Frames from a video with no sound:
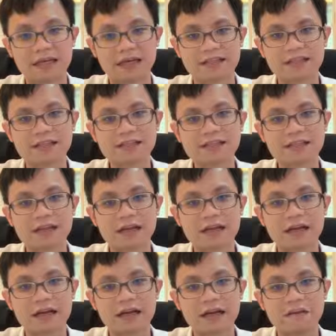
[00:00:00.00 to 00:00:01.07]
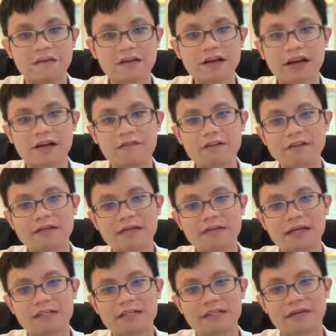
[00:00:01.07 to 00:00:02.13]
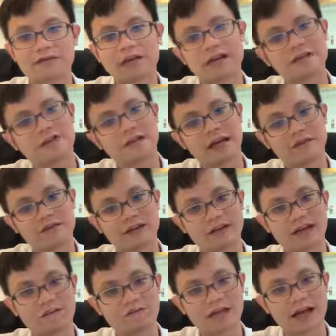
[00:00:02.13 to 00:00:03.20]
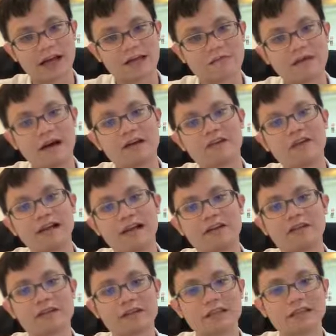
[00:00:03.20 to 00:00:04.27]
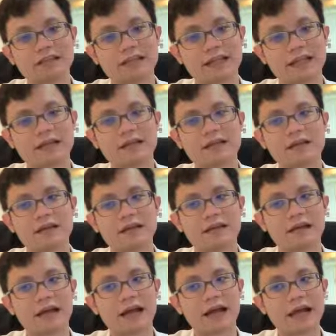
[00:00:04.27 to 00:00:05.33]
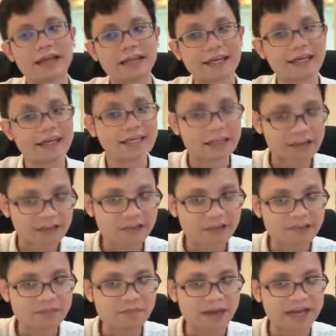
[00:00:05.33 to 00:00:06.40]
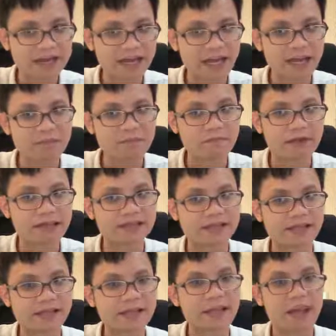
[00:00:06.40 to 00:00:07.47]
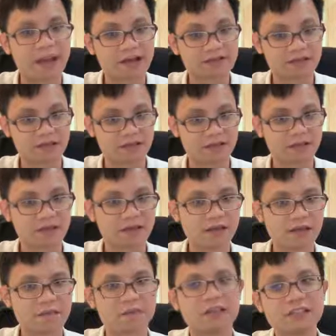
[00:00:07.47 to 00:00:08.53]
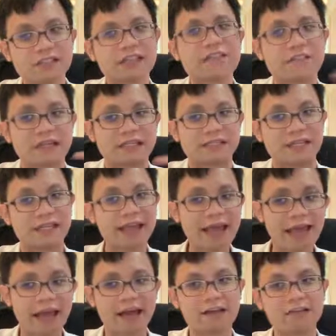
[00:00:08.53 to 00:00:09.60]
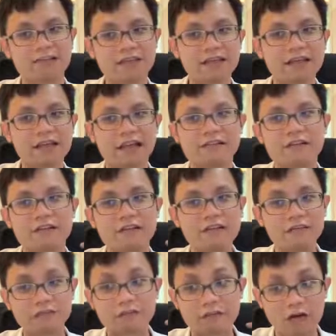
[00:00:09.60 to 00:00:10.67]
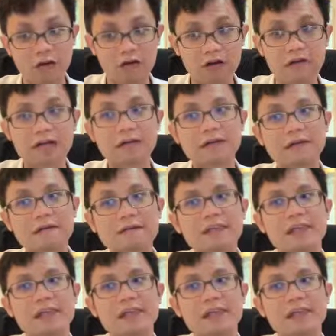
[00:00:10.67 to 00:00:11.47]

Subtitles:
Because I always tell myself I don't have enough time, but only I notice that I can increase my time by staying healthy. Because if I stay healthy, I will live longer.